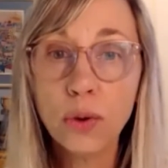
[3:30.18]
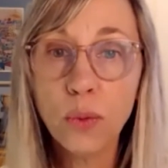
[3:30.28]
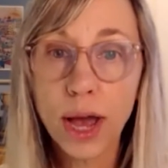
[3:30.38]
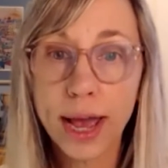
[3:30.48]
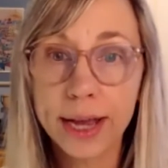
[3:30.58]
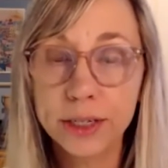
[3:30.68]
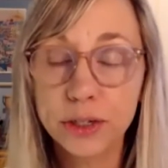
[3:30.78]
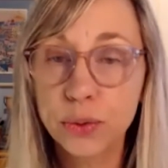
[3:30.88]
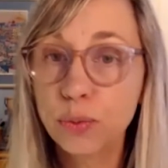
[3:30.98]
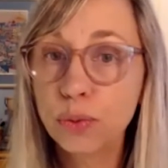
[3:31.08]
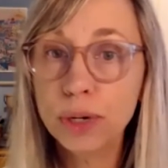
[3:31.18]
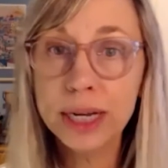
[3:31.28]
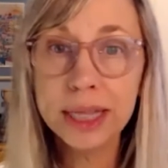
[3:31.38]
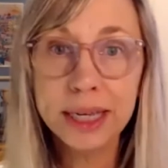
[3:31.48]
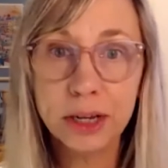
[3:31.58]
way to
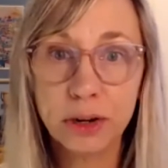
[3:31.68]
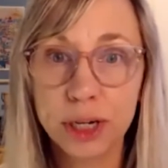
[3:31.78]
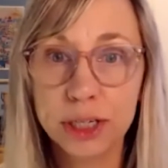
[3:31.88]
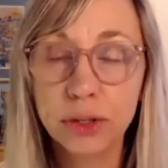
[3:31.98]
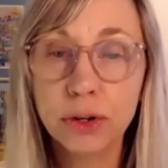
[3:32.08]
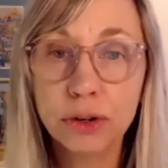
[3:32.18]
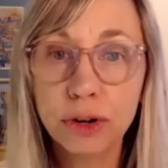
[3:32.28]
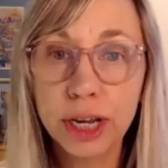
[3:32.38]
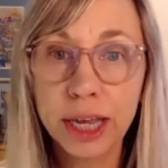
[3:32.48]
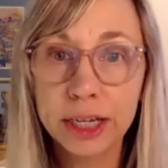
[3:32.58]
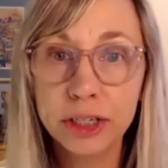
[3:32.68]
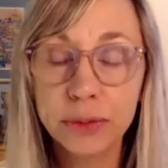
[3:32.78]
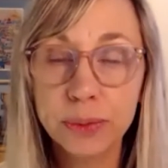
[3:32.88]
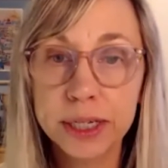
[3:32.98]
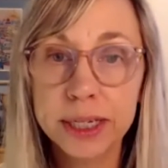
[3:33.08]
really increase learner
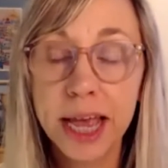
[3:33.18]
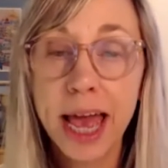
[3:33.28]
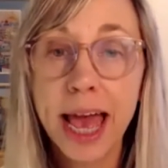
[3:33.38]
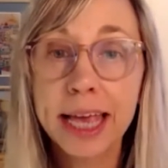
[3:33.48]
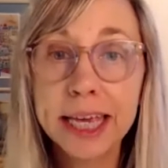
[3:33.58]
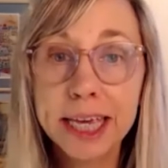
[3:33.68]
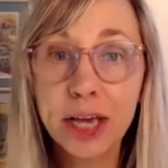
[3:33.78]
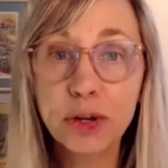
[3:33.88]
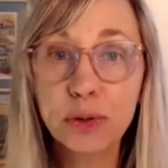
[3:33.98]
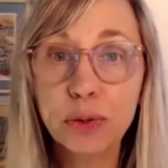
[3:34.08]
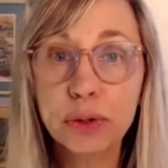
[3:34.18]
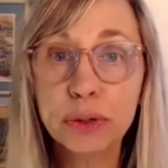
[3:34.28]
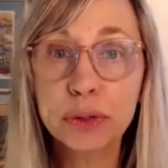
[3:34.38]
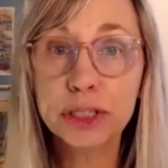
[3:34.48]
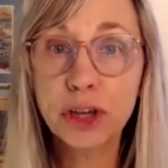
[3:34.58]
engagement and get your
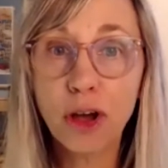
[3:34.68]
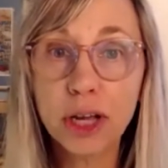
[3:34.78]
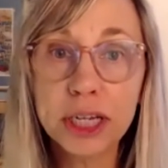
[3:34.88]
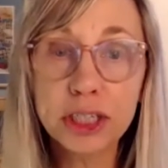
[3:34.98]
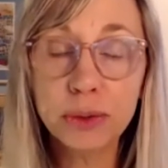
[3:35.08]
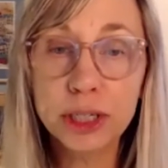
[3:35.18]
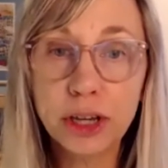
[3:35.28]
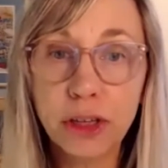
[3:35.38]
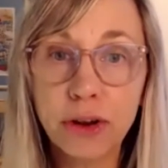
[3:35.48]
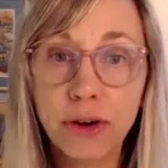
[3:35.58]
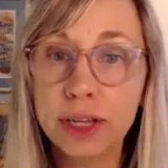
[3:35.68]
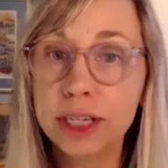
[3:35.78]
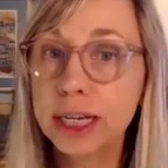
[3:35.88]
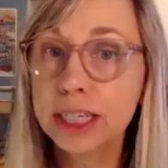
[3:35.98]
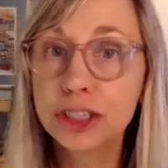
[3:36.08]
learners talking to each other and
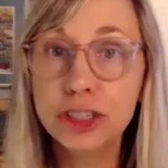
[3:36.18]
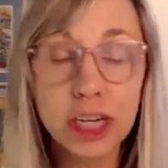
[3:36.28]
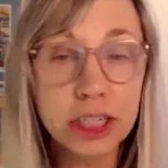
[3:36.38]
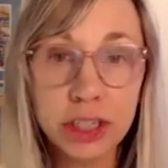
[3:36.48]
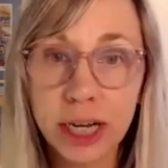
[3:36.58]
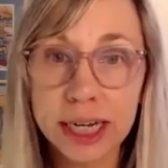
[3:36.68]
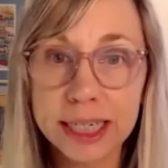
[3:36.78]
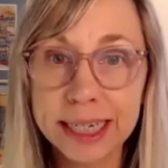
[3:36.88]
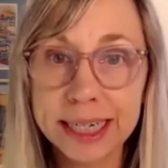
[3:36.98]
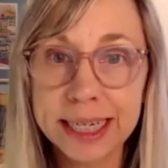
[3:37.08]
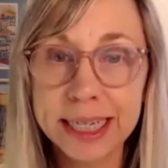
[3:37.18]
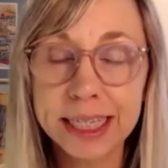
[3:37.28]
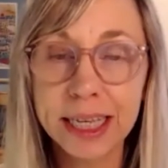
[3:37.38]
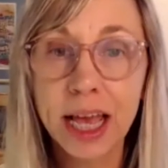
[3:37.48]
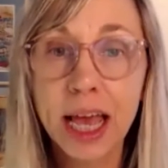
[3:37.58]
exchanging
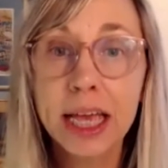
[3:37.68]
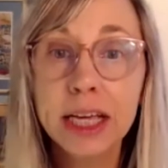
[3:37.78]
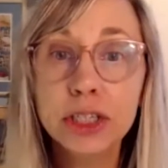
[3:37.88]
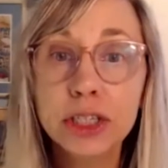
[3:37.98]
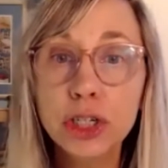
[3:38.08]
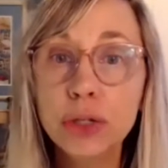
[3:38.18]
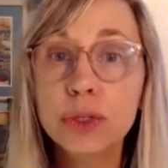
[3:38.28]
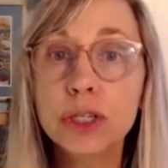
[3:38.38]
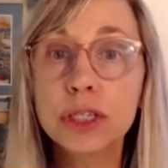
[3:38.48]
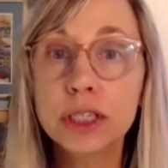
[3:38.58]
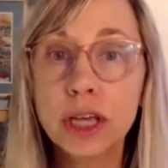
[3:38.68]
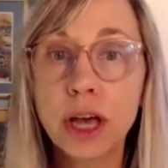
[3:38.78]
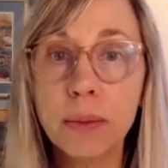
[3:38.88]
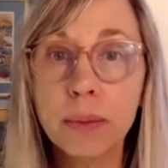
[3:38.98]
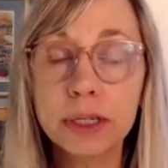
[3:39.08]
ideas is to use
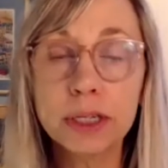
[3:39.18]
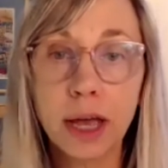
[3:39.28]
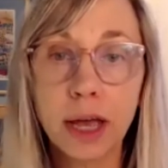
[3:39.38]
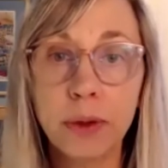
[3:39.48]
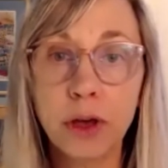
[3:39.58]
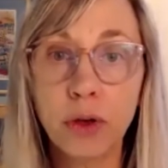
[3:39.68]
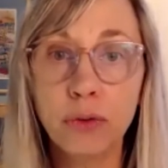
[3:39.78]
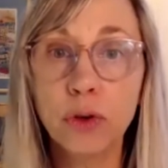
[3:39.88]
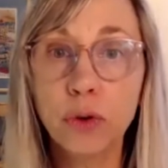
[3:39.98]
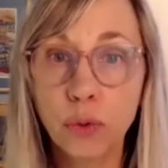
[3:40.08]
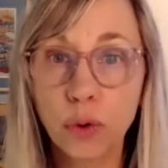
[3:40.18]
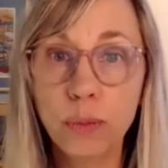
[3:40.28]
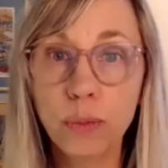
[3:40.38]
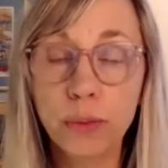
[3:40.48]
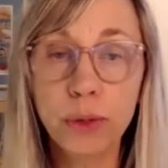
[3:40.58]
some type of
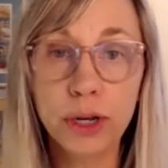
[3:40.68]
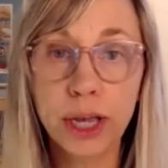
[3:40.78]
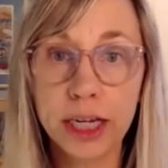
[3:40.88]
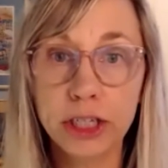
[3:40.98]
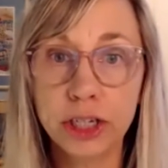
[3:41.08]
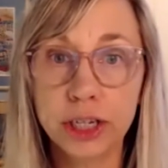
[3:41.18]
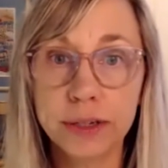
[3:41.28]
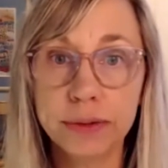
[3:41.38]
group communication.